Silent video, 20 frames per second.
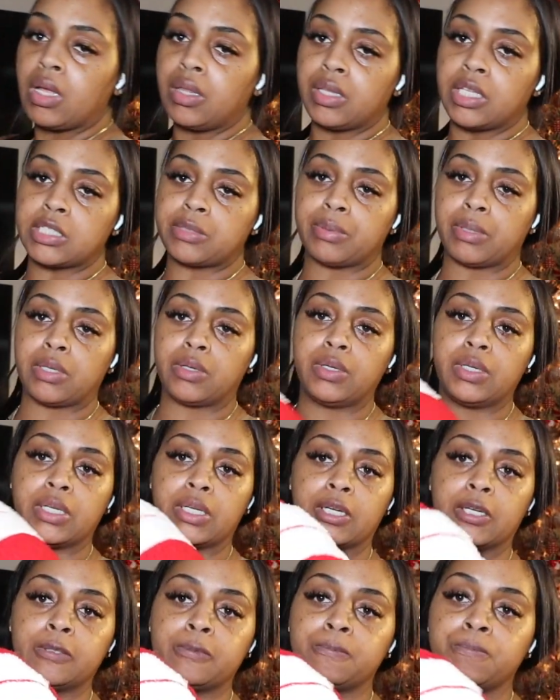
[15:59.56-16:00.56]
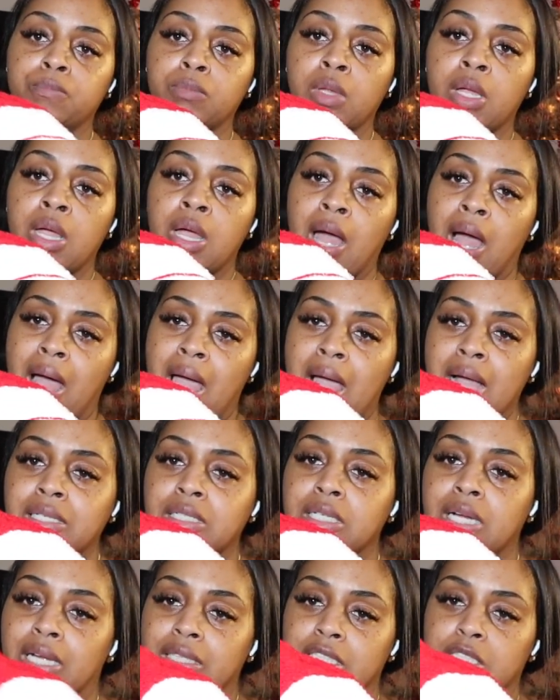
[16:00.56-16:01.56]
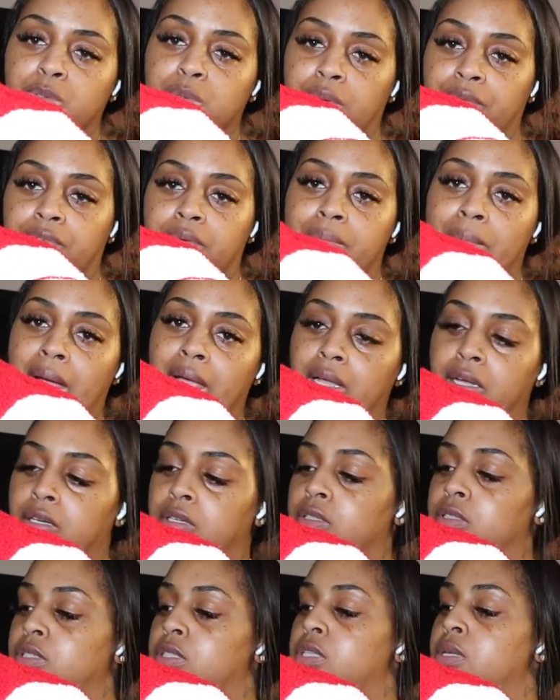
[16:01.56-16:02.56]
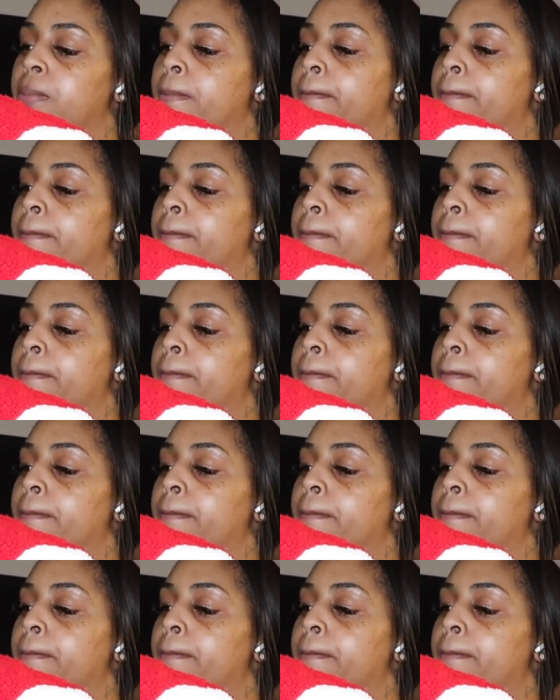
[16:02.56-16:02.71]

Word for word: this pillow here. I actually got this one from Michael's,